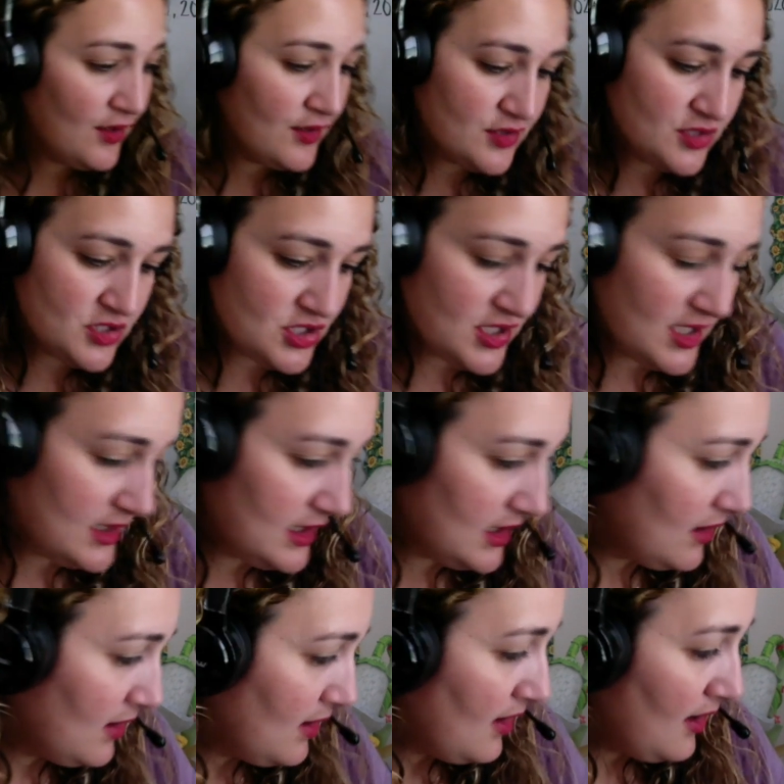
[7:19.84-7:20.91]
understanding.
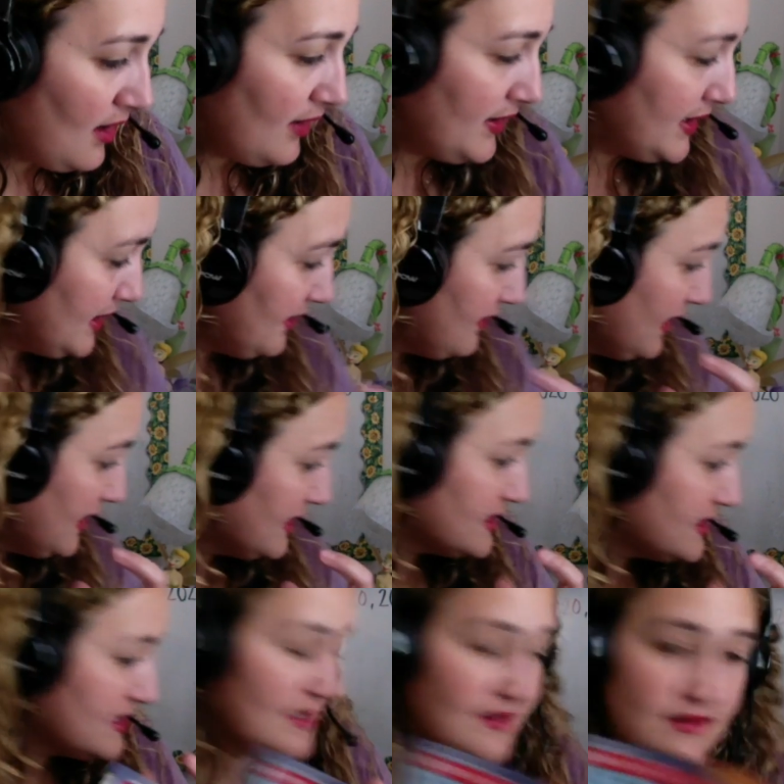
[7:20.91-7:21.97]
All right, and that is
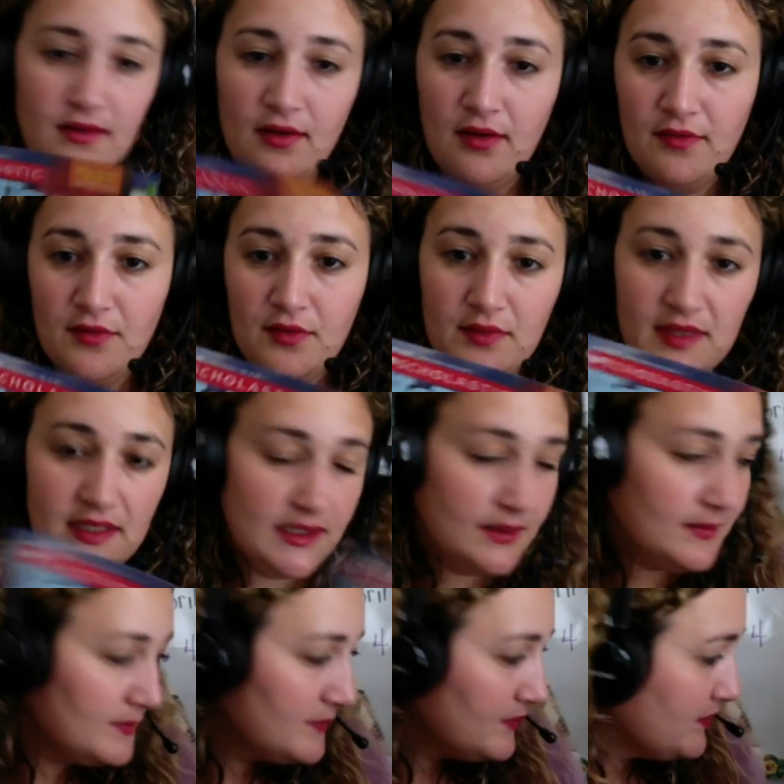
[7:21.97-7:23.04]
it for reading.
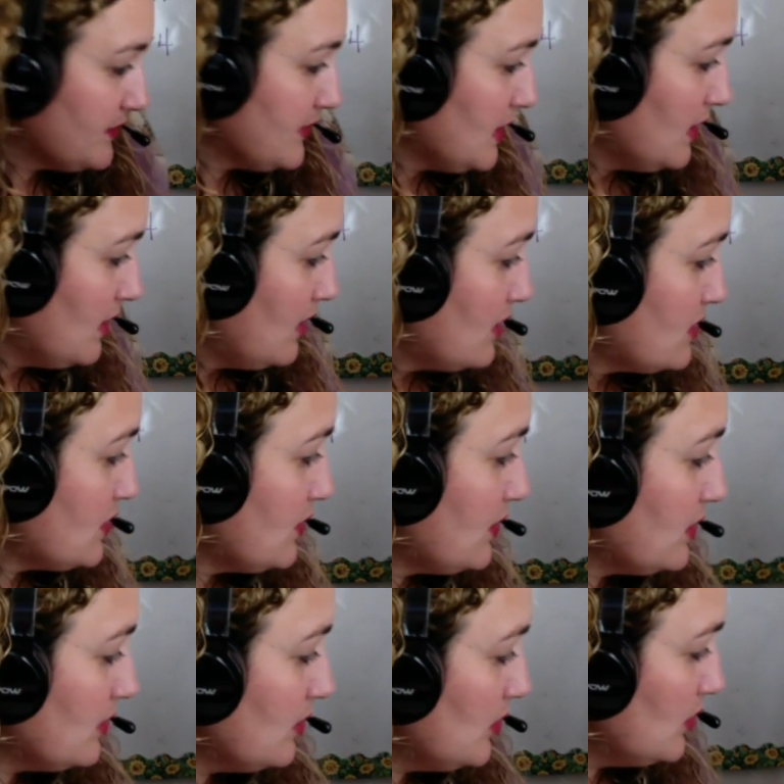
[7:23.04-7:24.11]
So we're going
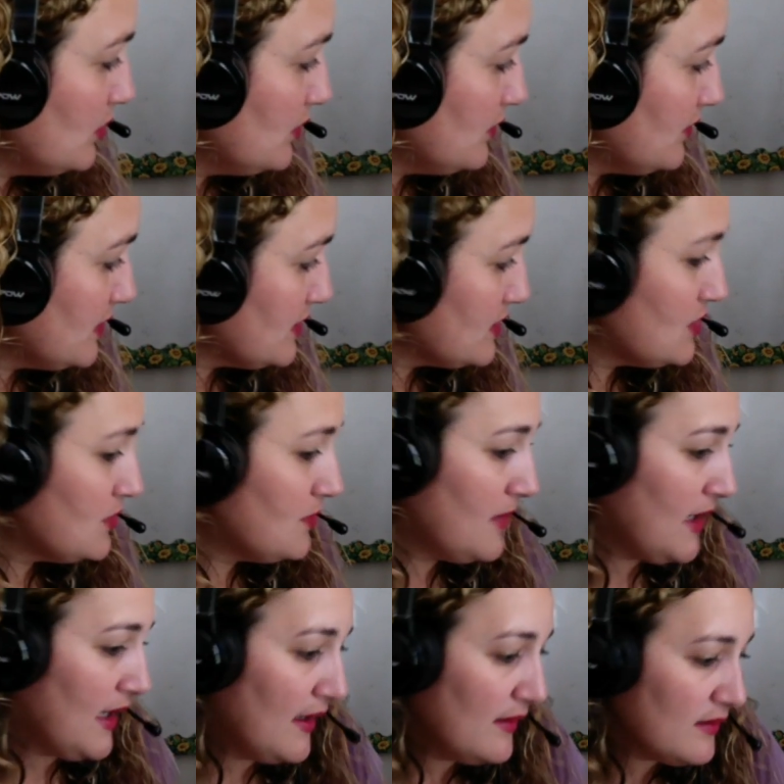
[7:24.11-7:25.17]
to move into
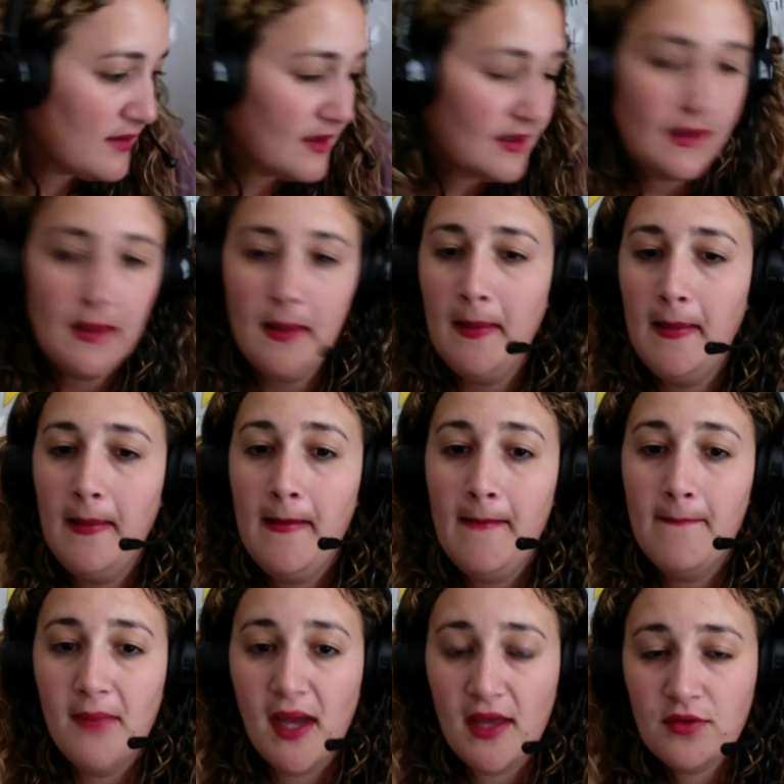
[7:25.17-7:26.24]
math.
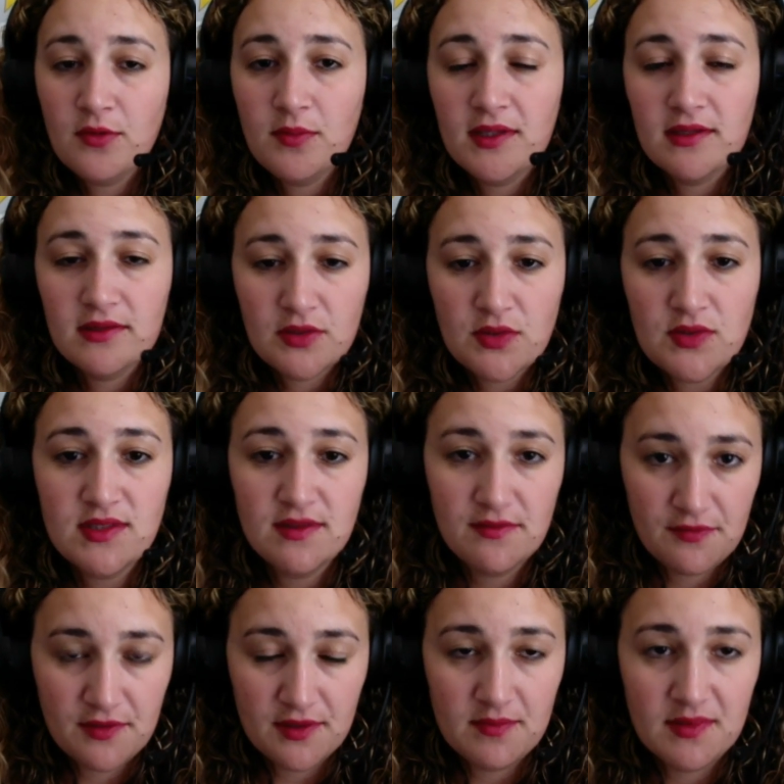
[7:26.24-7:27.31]
Math will be a little
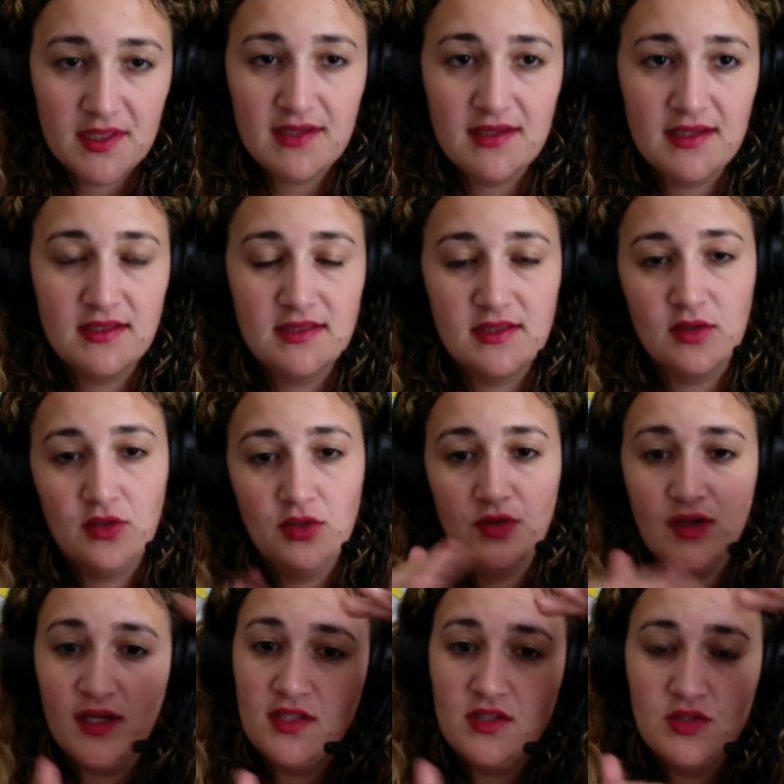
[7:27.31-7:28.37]
different because you
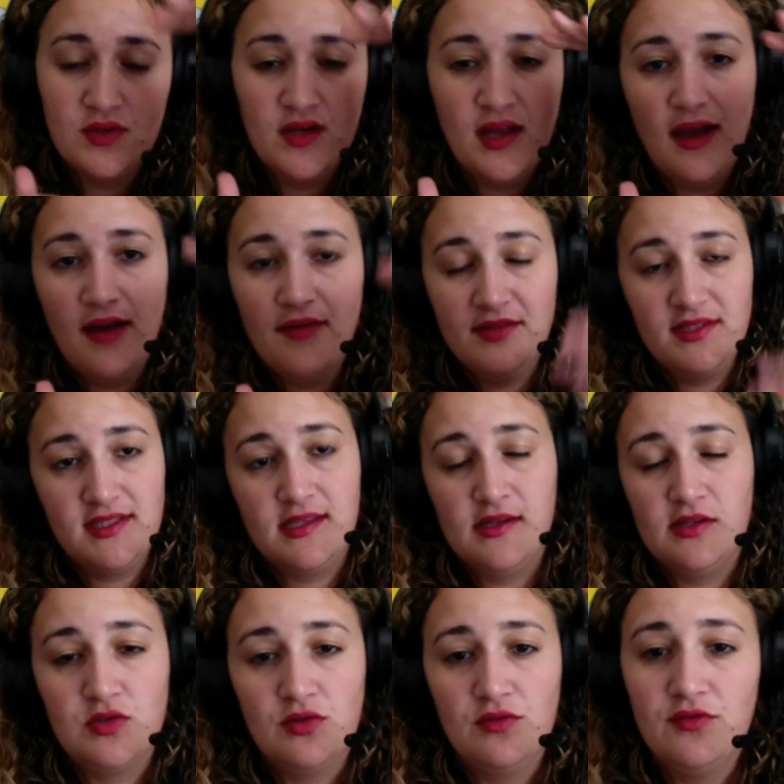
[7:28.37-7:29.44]
guys don't have a
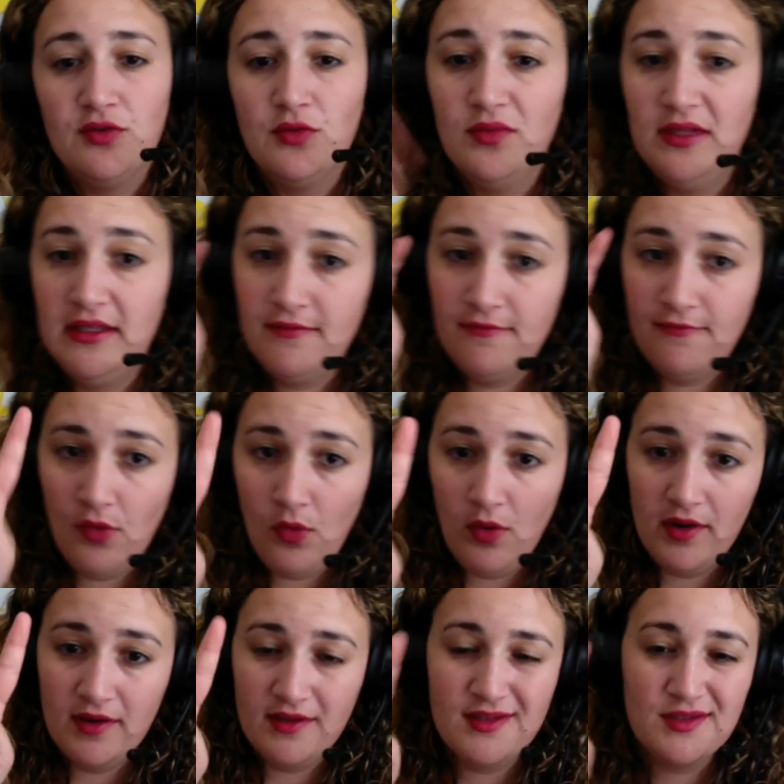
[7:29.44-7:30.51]
schedule for week
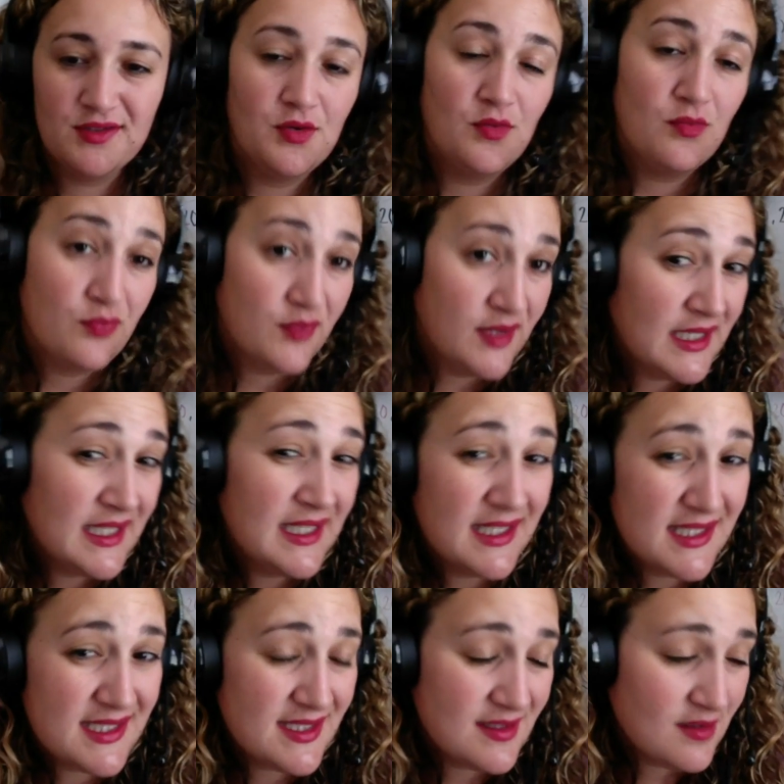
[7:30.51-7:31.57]
4. So really
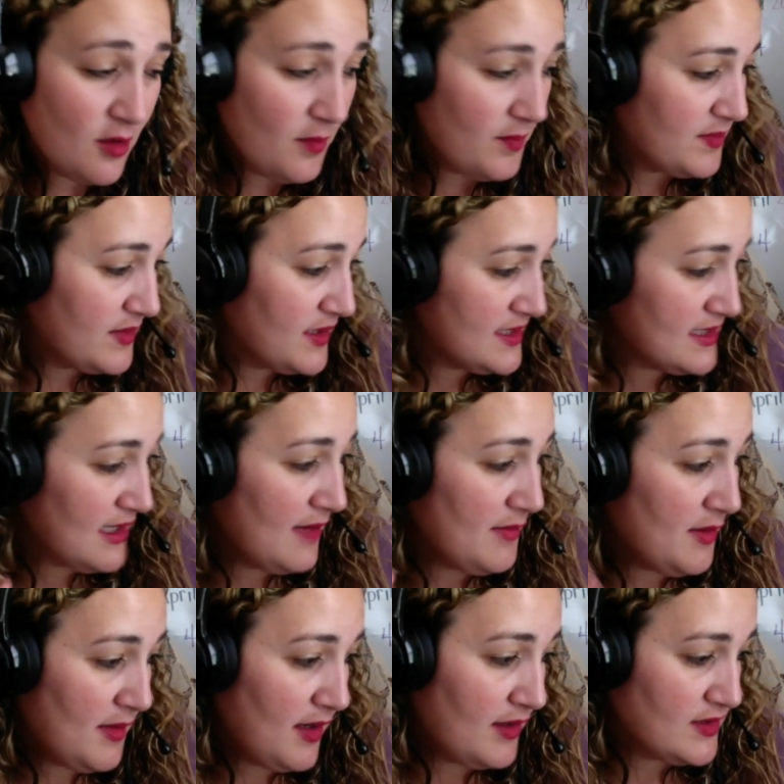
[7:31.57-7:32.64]
listen up because I'm
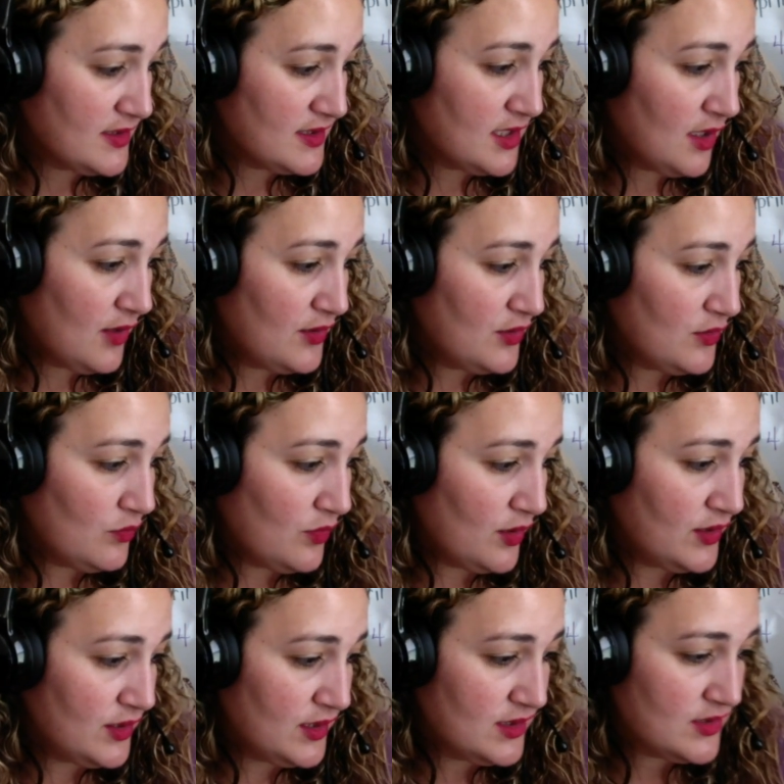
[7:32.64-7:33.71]
about to tell you what
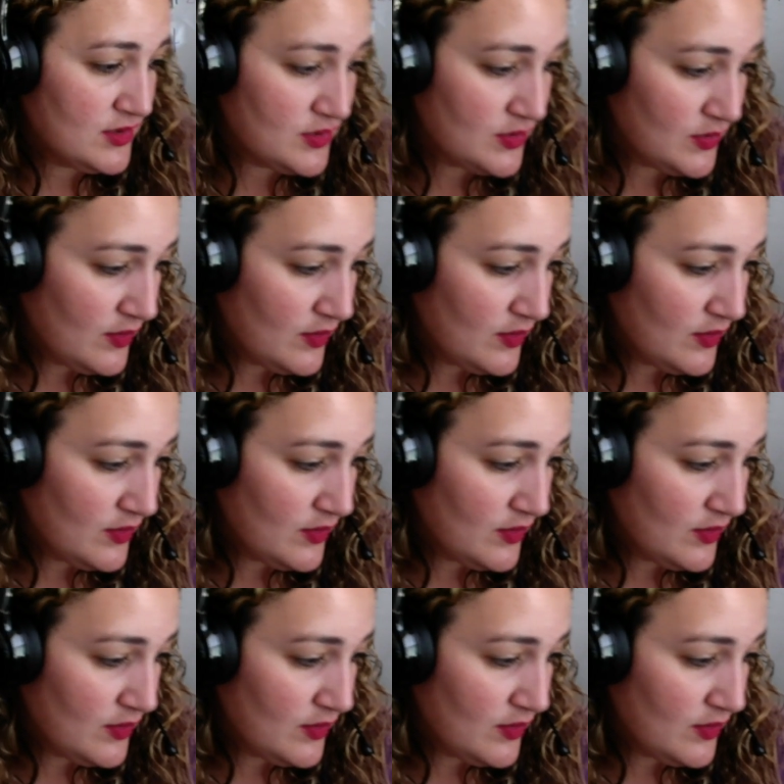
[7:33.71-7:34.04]
you need to do.